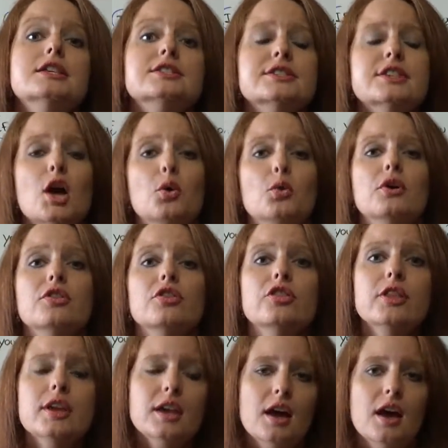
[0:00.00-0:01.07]
So
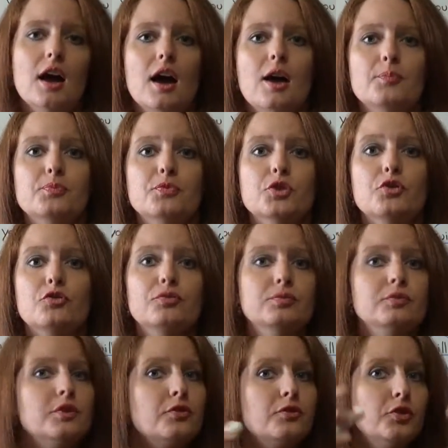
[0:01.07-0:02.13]

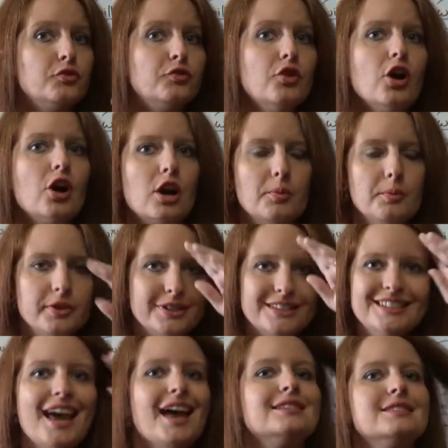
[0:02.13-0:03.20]
the verb,
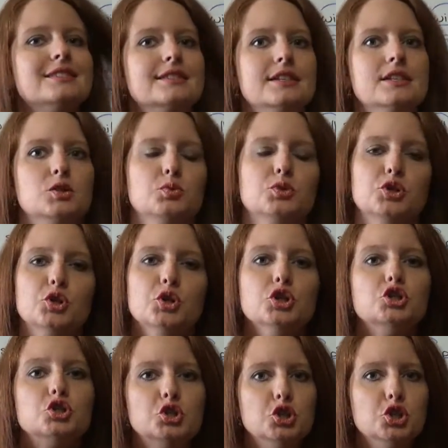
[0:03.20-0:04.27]
the tenses we're
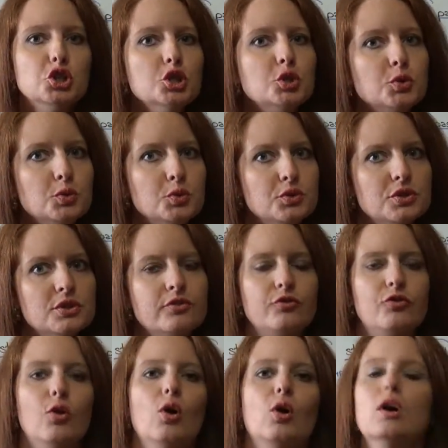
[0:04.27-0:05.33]
going to use
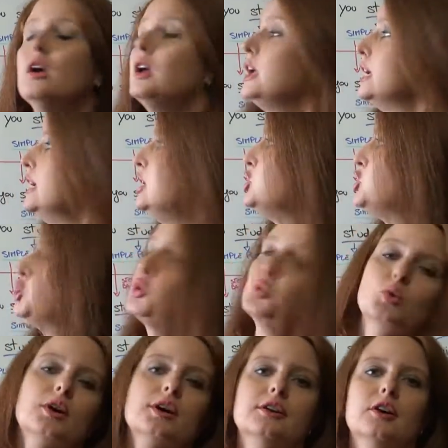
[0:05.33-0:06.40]
for each
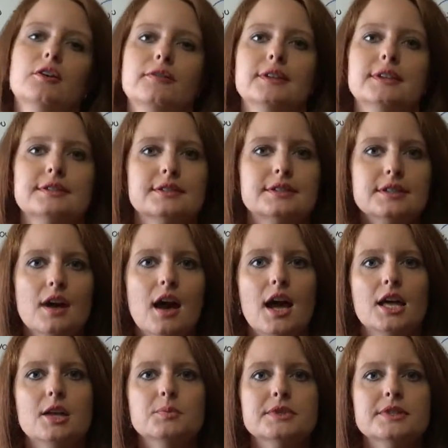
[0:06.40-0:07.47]
one of these
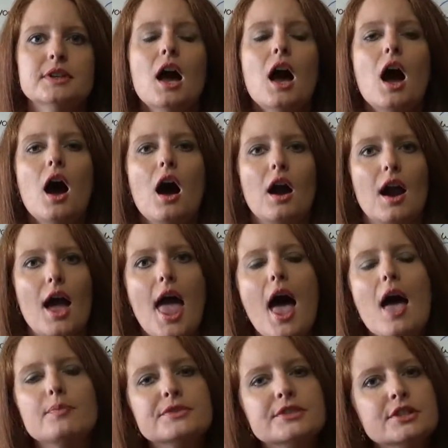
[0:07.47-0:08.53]
types are
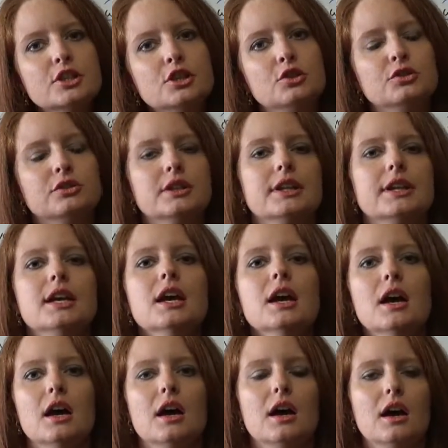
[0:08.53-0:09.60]
absolutely
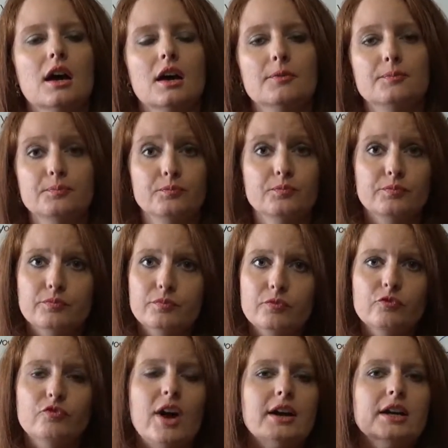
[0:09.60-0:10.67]

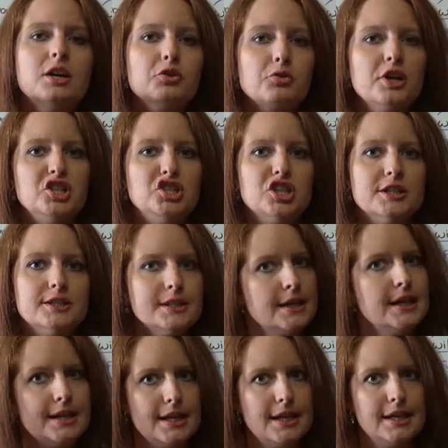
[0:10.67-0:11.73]
very rigid
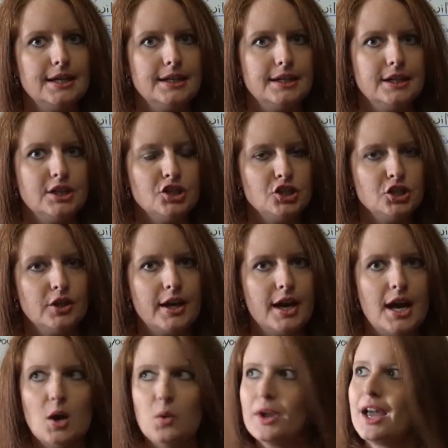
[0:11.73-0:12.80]
in English,
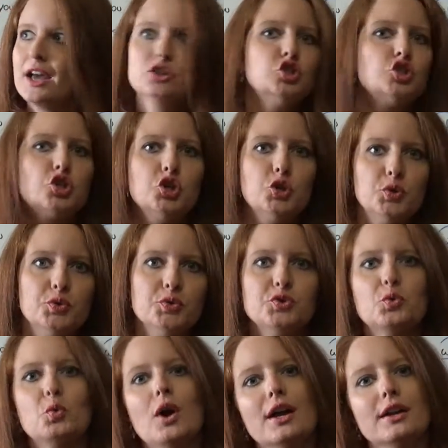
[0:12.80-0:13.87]
okay? We can't
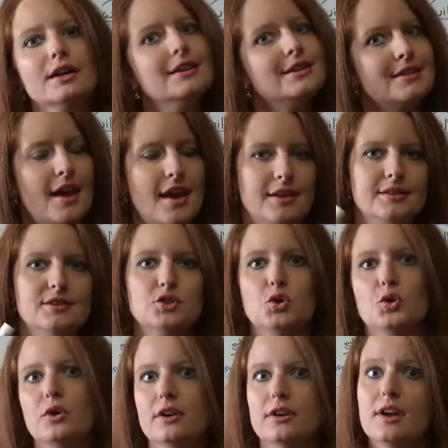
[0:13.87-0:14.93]
choose one tense
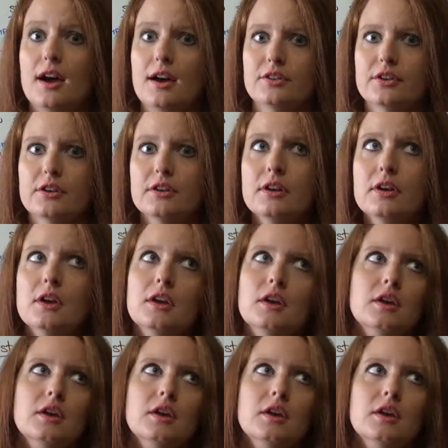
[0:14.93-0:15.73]
or another.